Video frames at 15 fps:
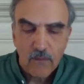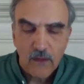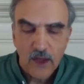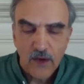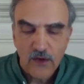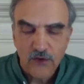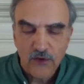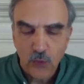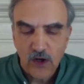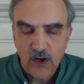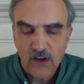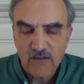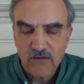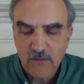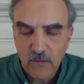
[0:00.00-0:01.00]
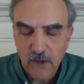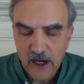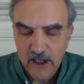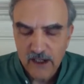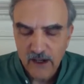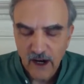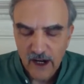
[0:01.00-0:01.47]
And as one of my
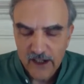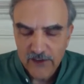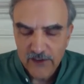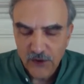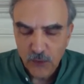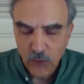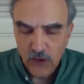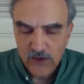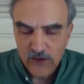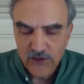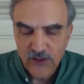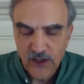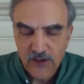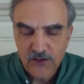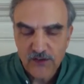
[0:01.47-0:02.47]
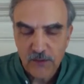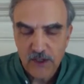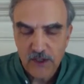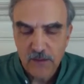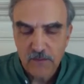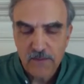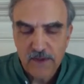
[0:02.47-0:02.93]
guides had once said to
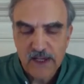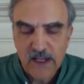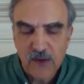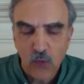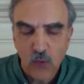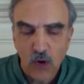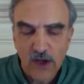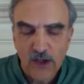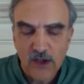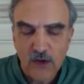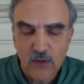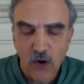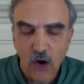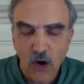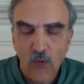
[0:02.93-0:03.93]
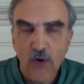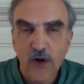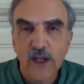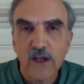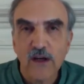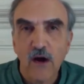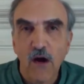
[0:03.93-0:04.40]
me, be what you
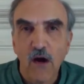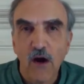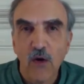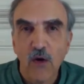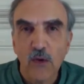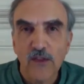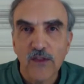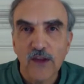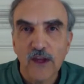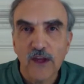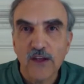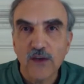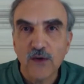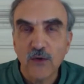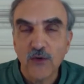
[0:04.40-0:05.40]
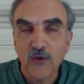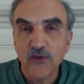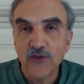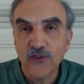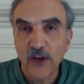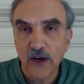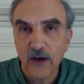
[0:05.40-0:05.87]
already are within
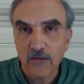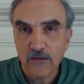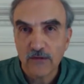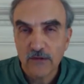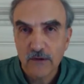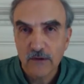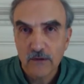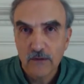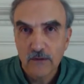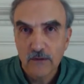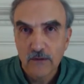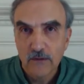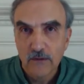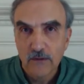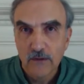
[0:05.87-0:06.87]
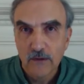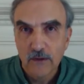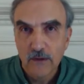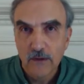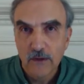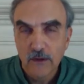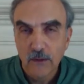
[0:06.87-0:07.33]
yourself,
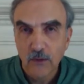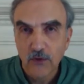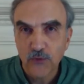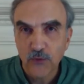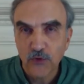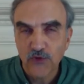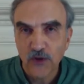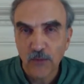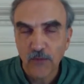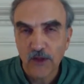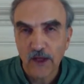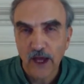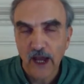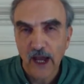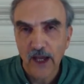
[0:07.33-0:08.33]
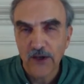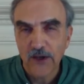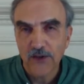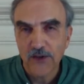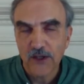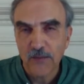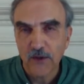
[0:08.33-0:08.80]
which was something I had to
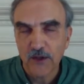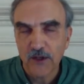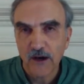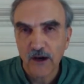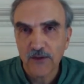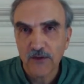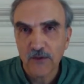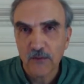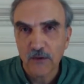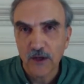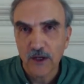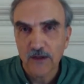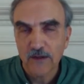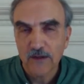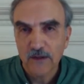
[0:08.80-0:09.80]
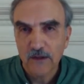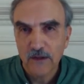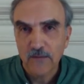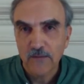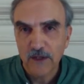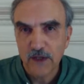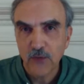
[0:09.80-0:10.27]
deeply contemplate.
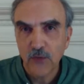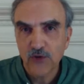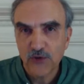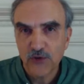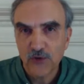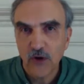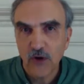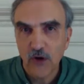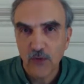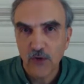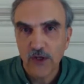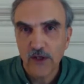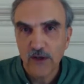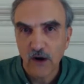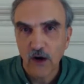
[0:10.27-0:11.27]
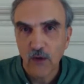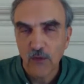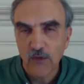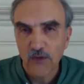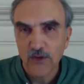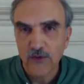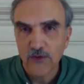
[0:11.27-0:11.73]
Be what you already are
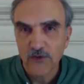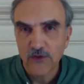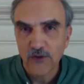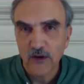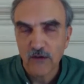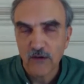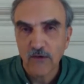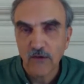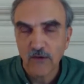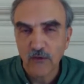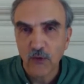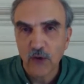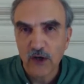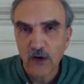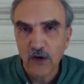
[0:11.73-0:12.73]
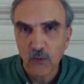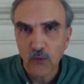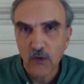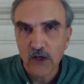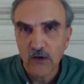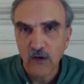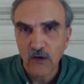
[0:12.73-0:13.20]
within yourself. For
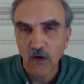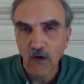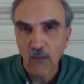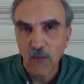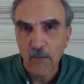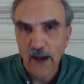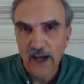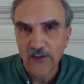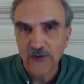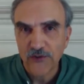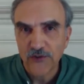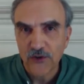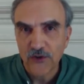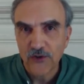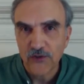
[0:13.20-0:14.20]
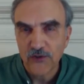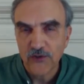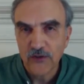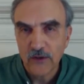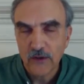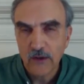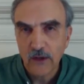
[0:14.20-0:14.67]
we are all masters,